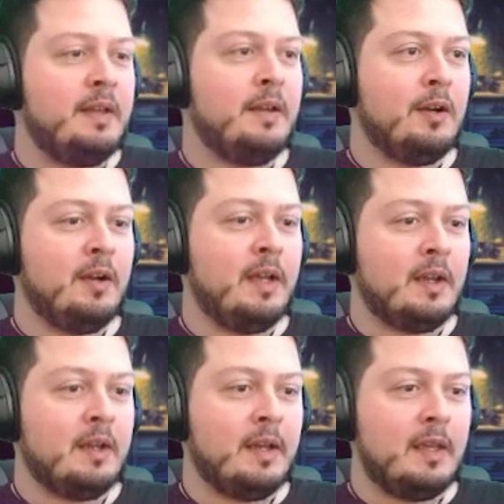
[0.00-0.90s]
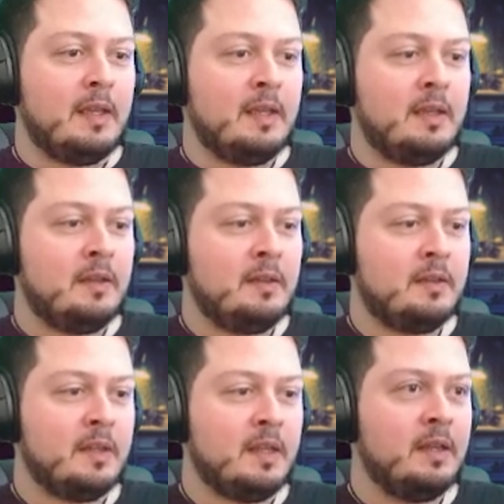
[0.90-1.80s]
all right, I
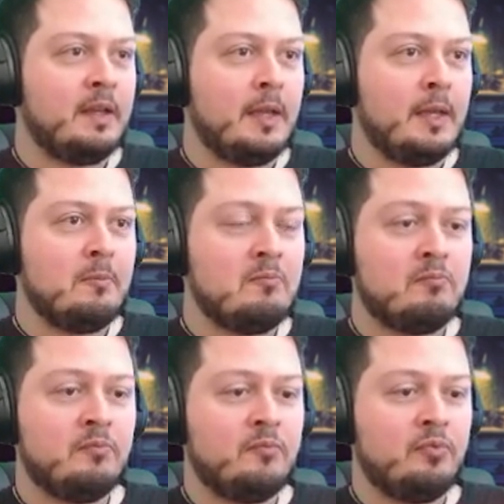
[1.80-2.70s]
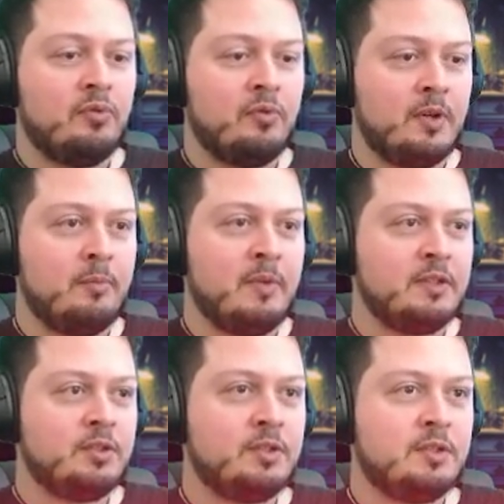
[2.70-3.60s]
think I'm pretty
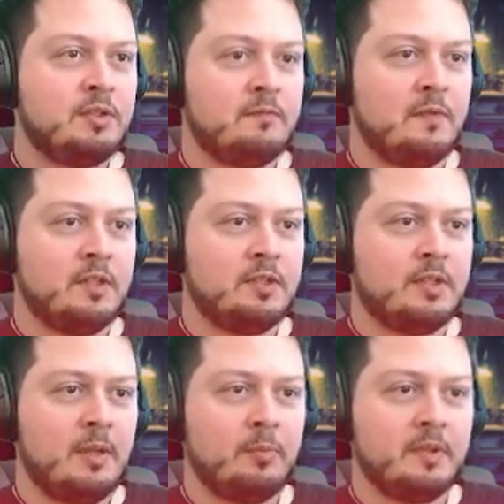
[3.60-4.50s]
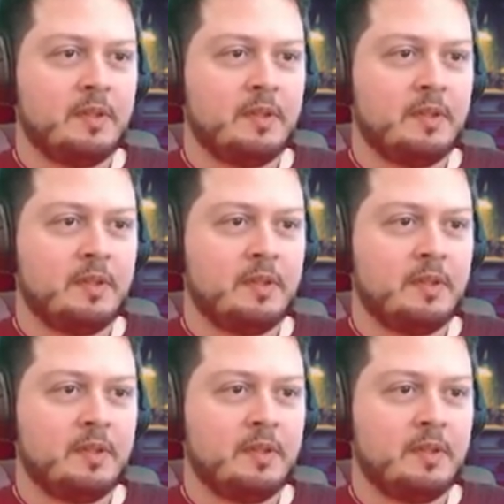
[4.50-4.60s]
much finished up with